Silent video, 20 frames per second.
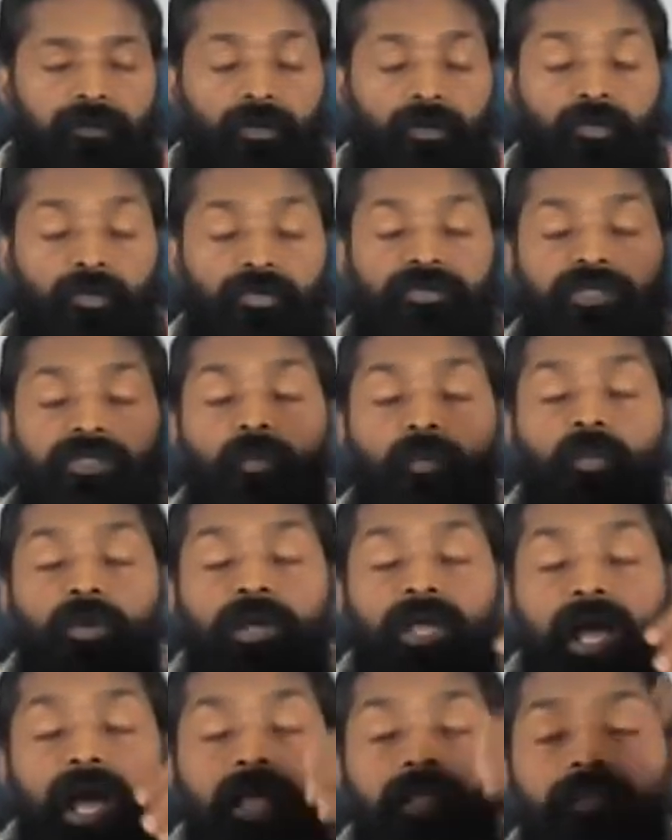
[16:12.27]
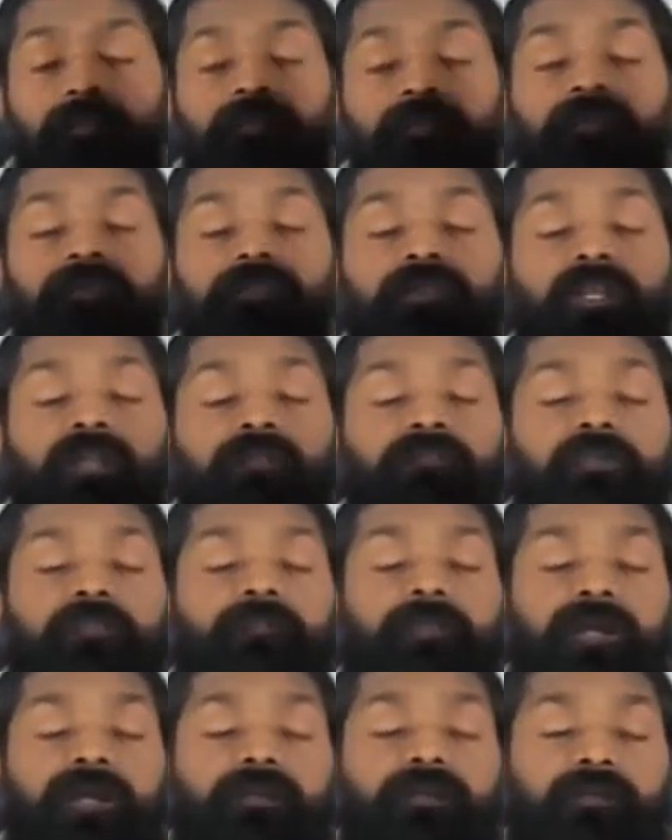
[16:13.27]
or somewhere else can be
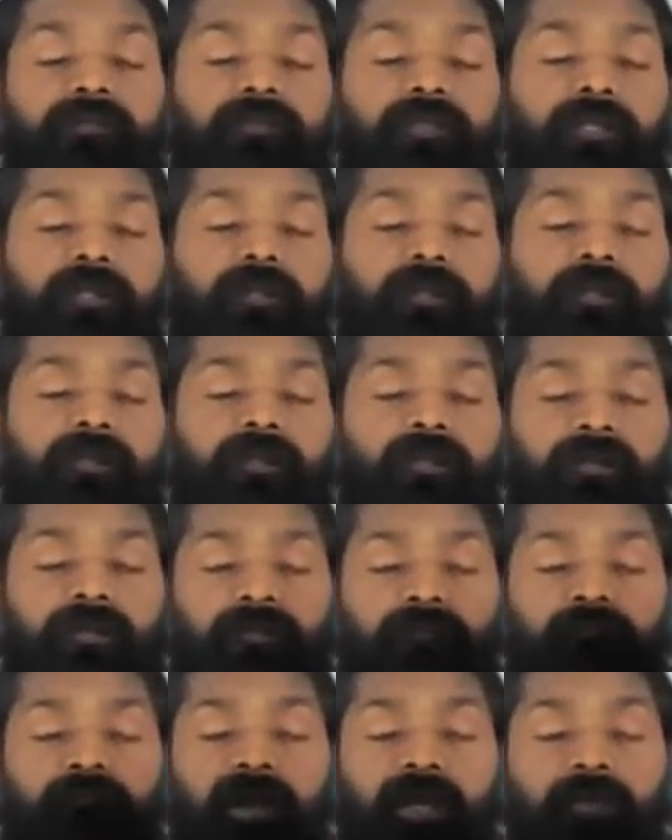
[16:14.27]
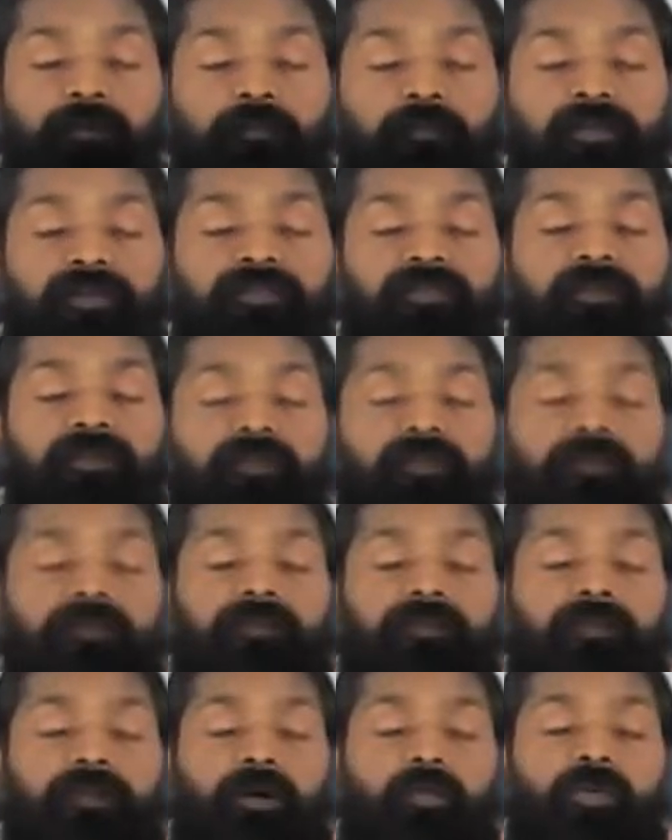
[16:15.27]
better than my
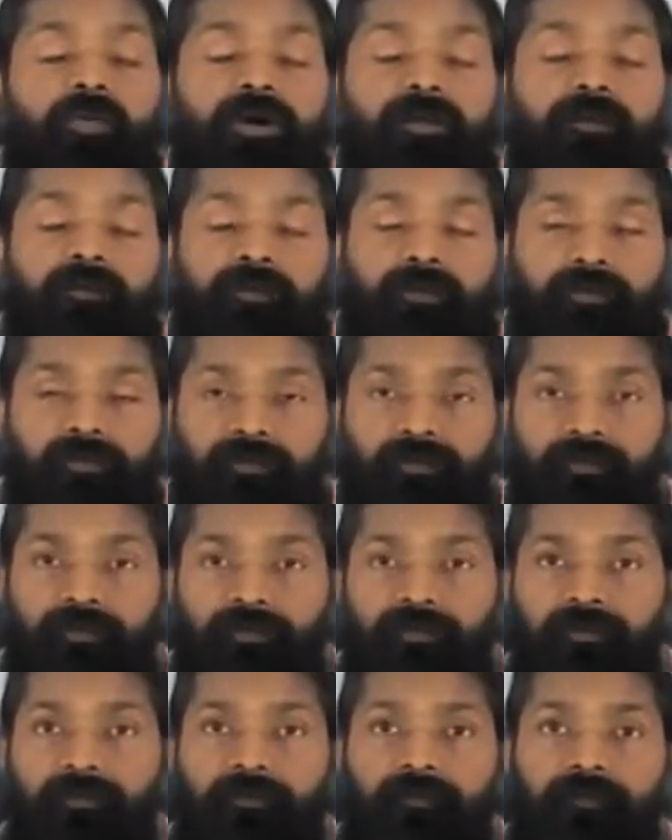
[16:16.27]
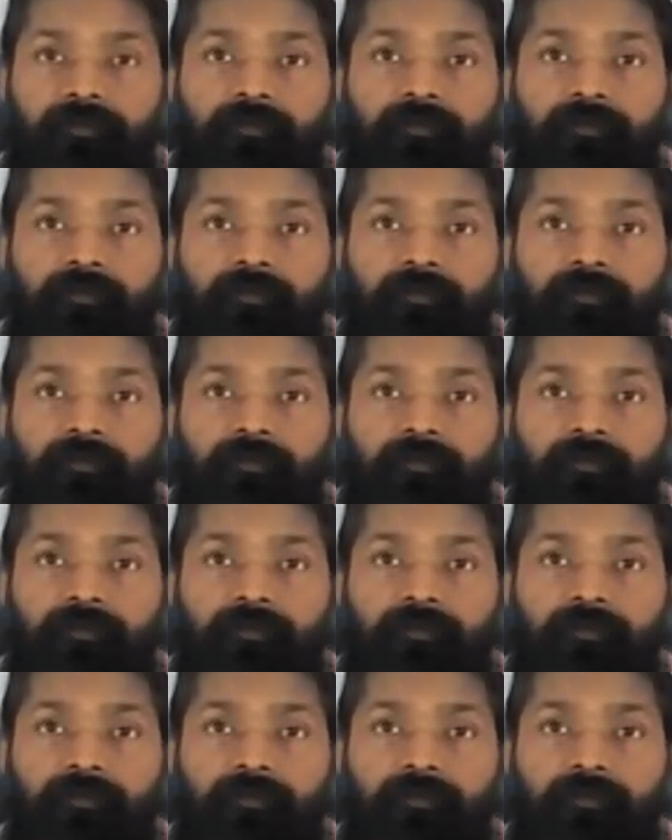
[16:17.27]
present awareness.